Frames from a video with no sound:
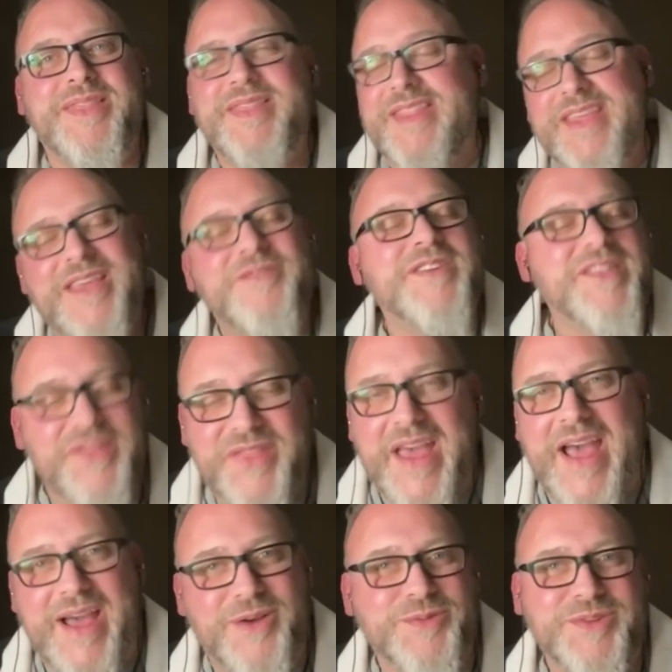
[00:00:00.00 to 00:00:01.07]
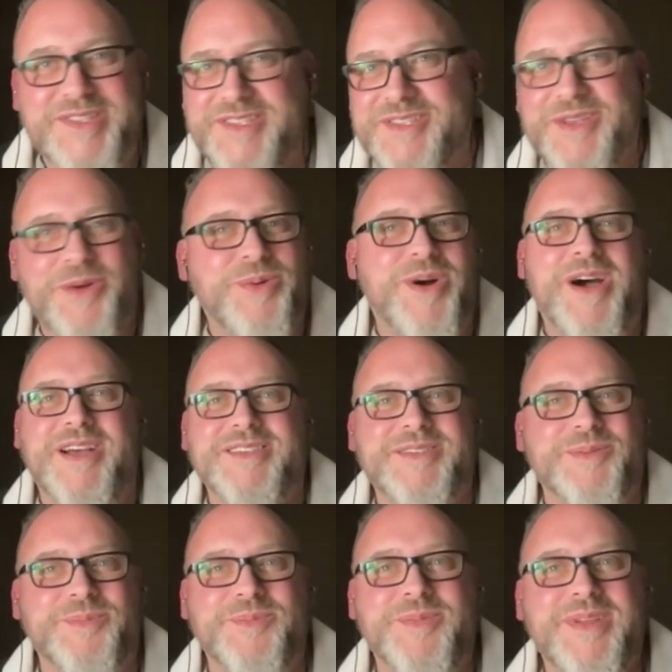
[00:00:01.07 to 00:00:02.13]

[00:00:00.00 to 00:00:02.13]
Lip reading: even that was so awesome.